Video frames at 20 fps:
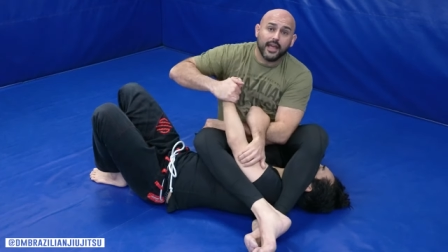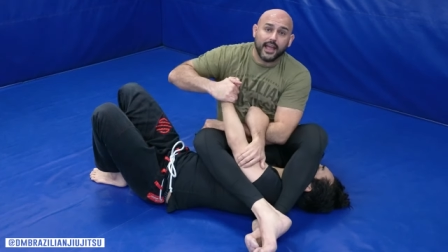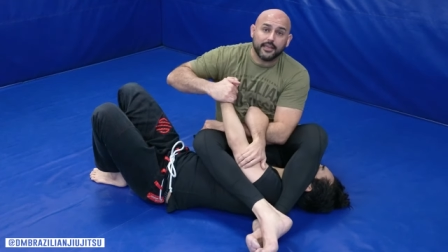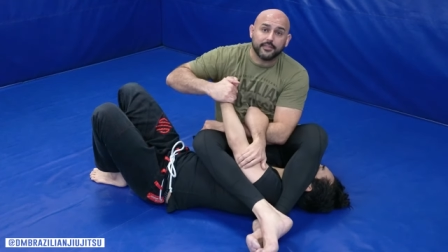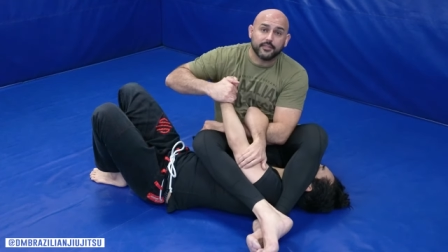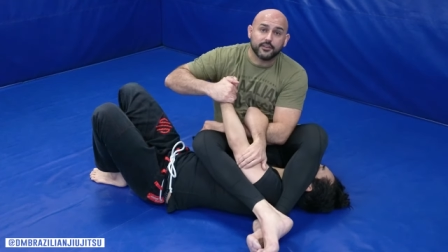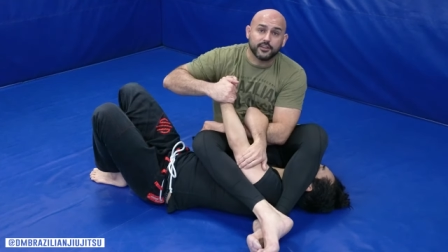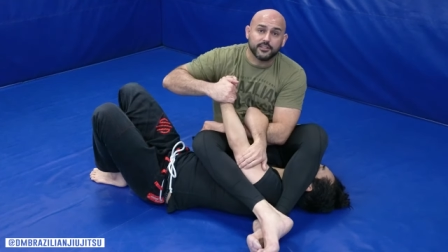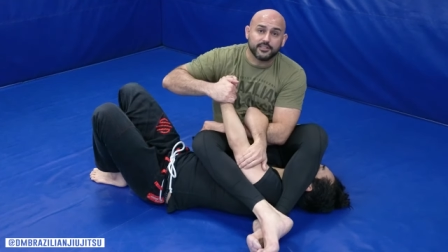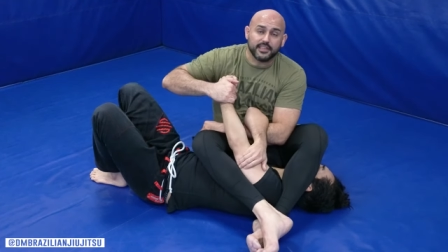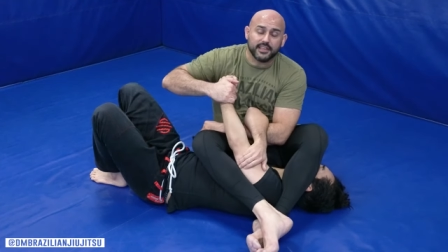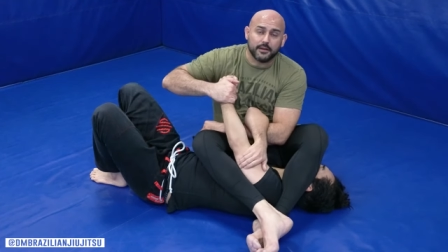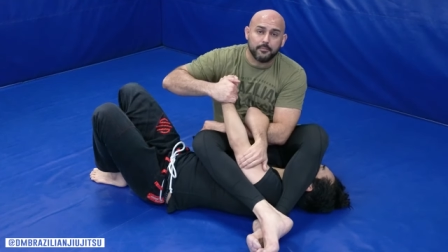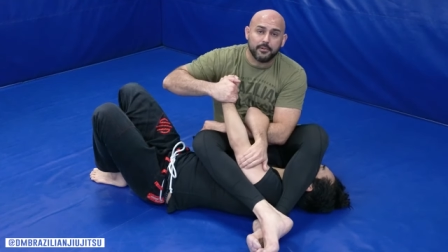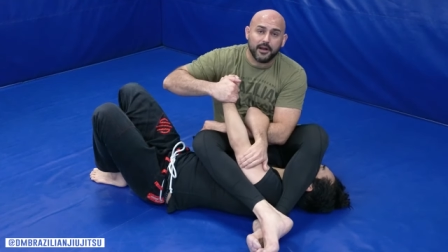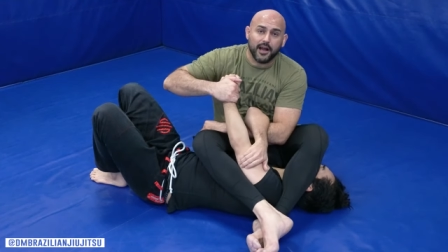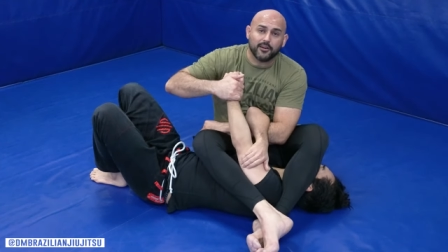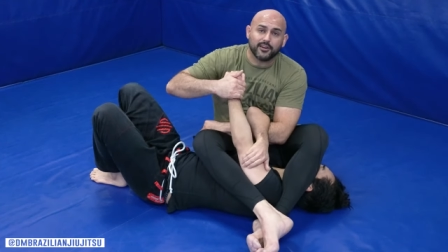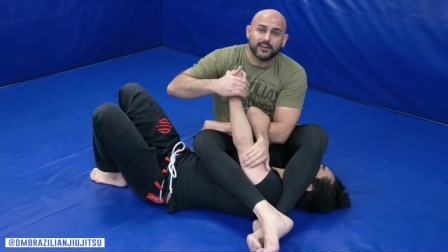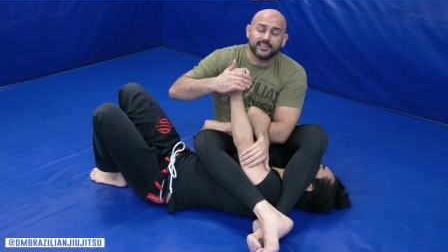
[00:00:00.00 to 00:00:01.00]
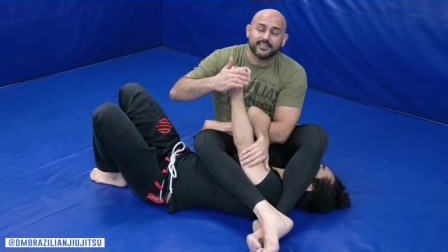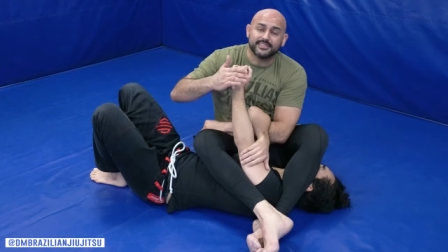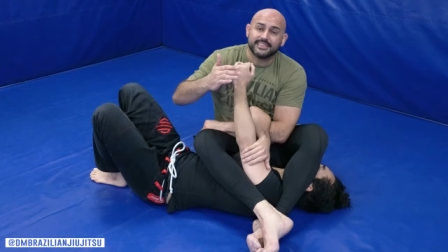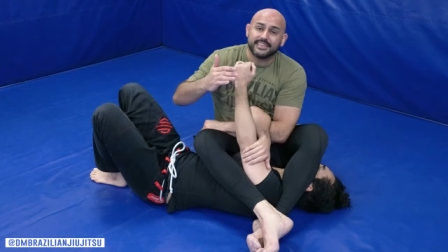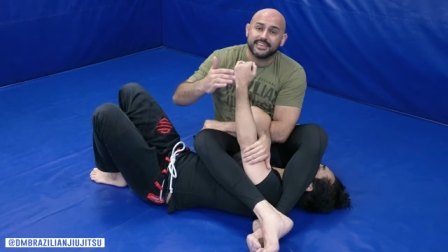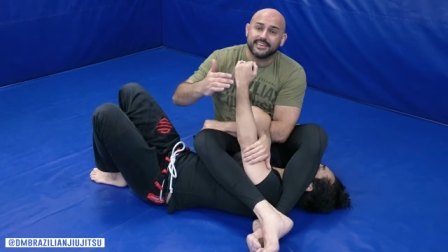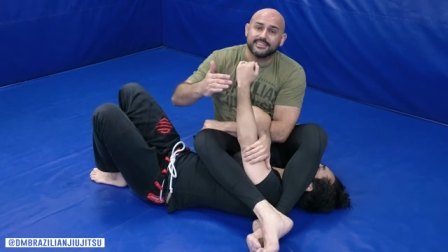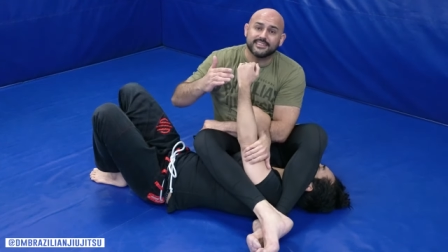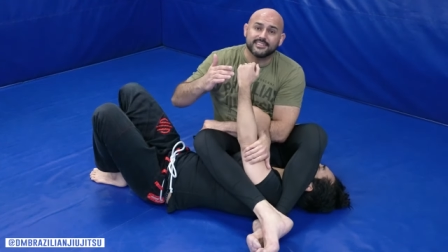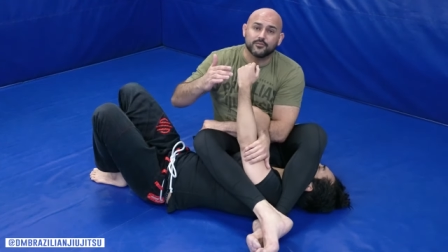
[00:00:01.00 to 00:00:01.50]
And the good thing about it is
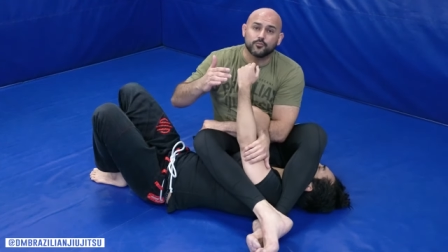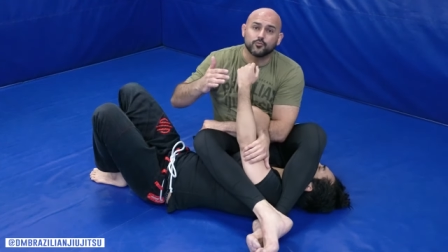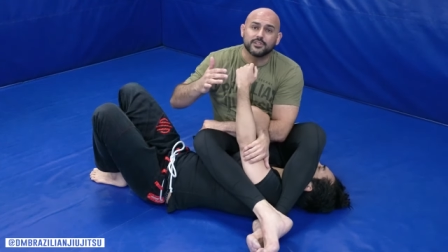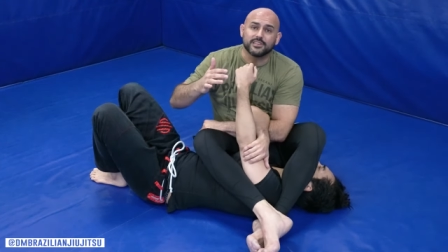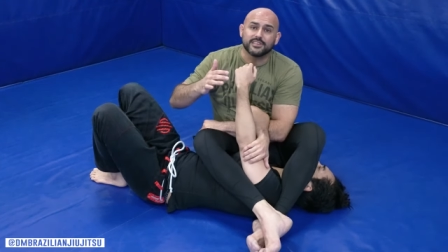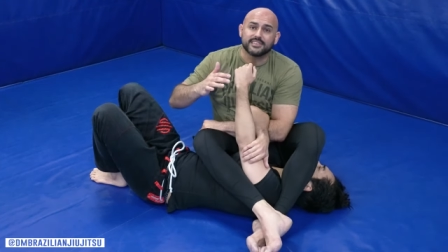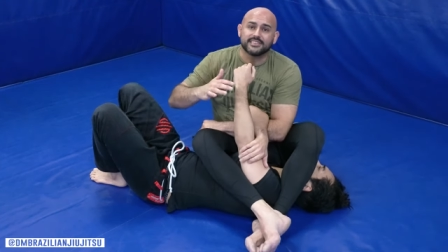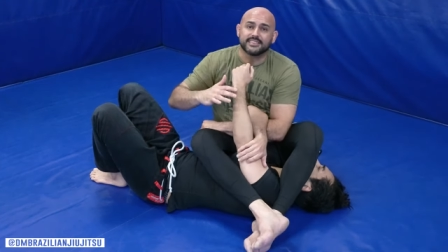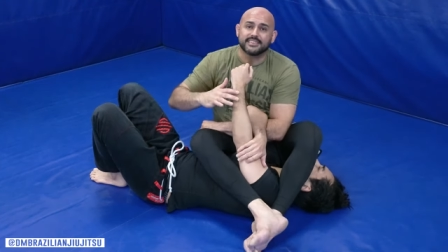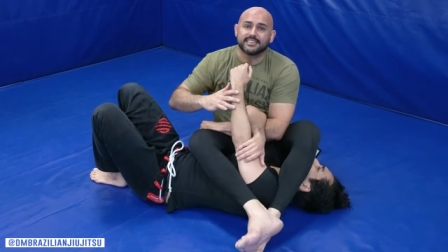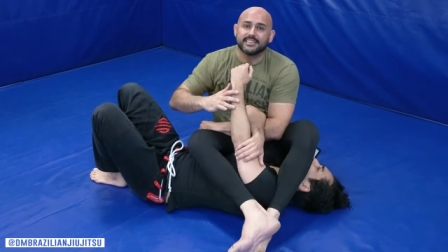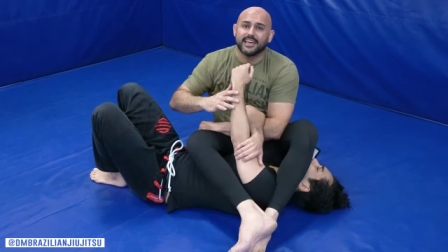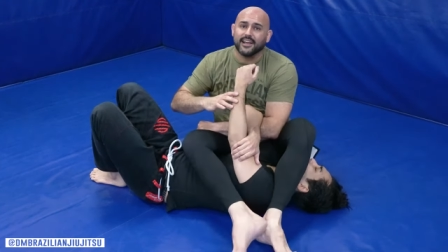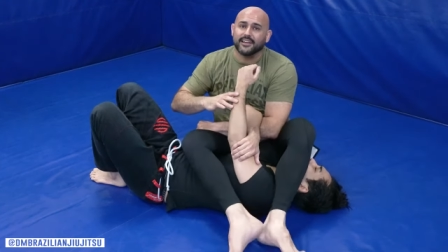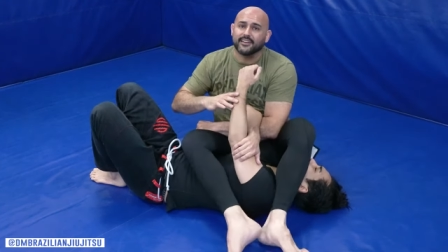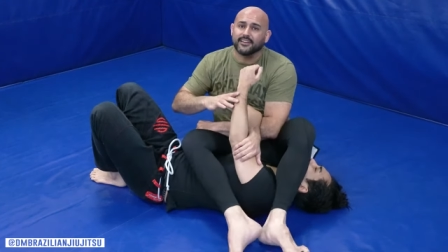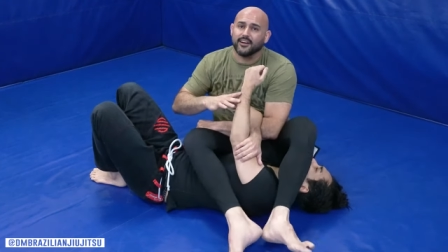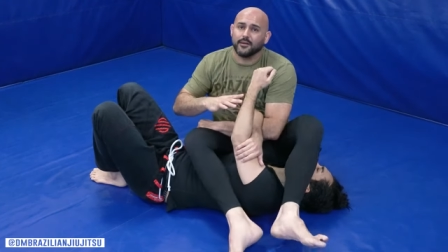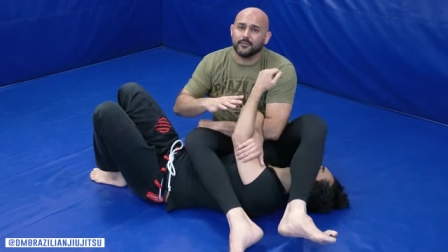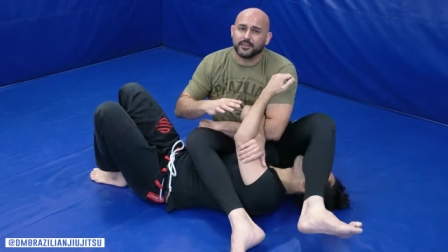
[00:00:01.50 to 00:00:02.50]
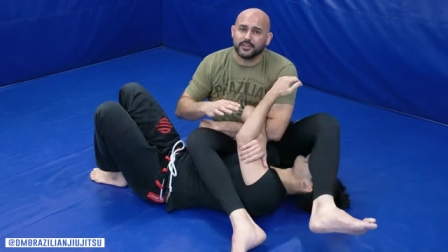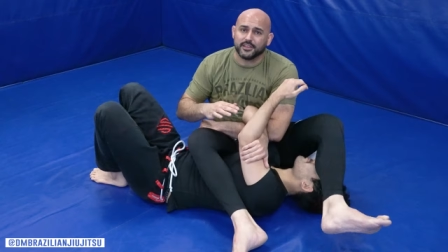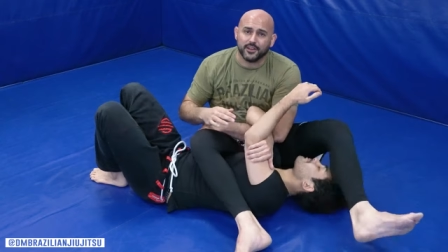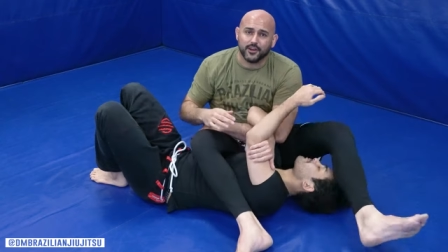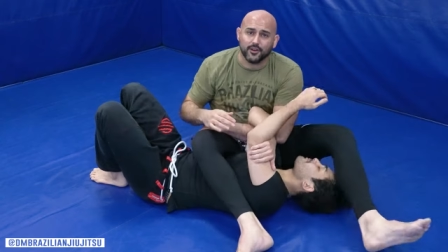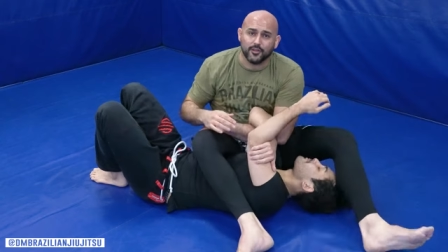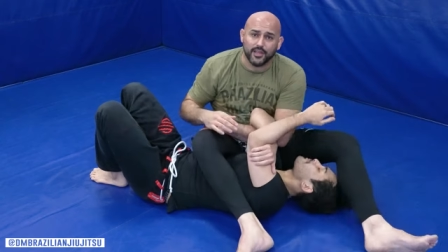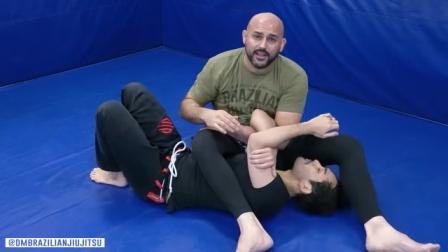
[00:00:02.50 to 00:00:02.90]
Nia doesn't really see that coming, you know?